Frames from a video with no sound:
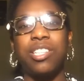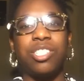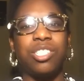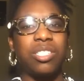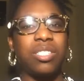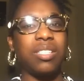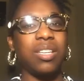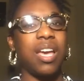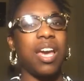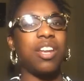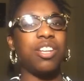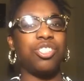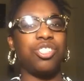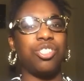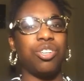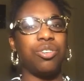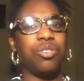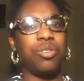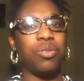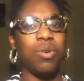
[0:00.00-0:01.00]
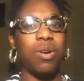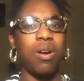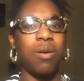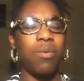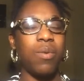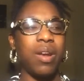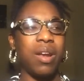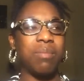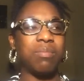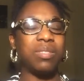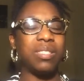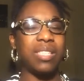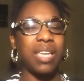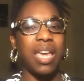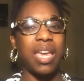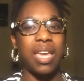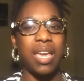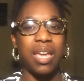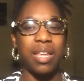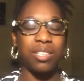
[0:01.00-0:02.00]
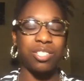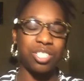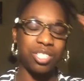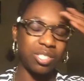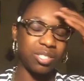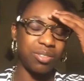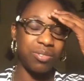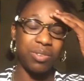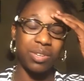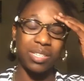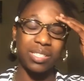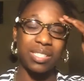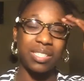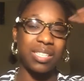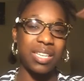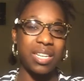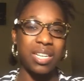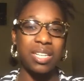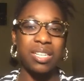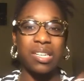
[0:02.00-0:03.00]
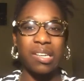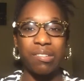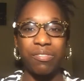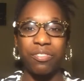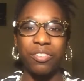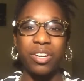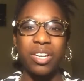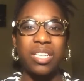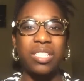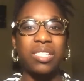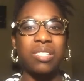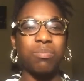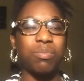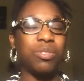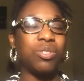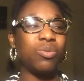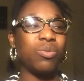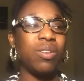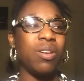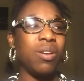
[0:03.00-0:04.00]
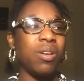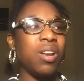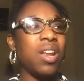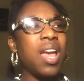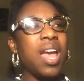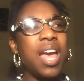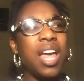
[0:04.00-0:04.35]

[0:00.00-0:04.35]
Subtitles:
just to kind of show you all what I'm saying, just so you can see the difference between